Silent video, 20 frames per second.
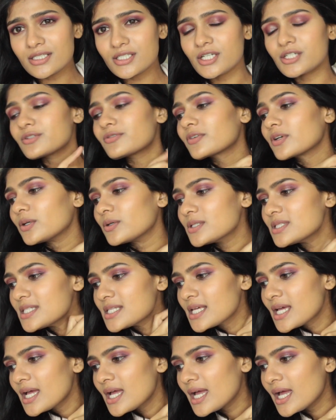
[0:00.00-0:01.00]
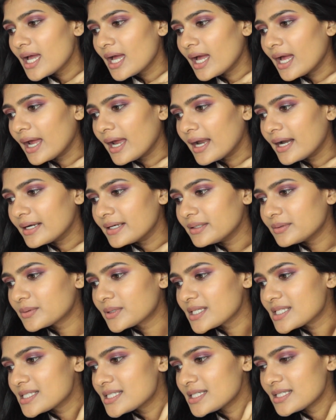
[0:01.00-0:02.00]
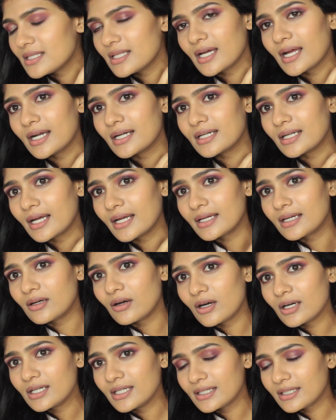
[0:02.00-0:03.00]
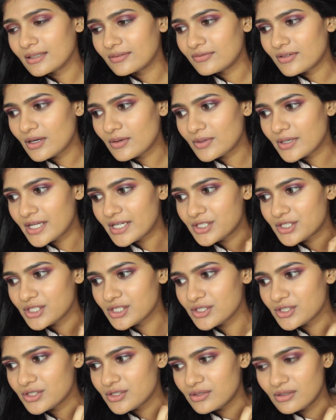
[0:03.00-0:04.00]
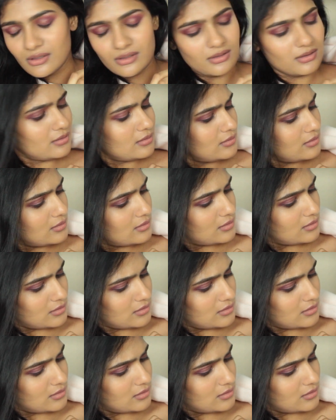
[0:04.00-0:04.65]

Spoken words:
to change clothes and you can see that I got like a foundation...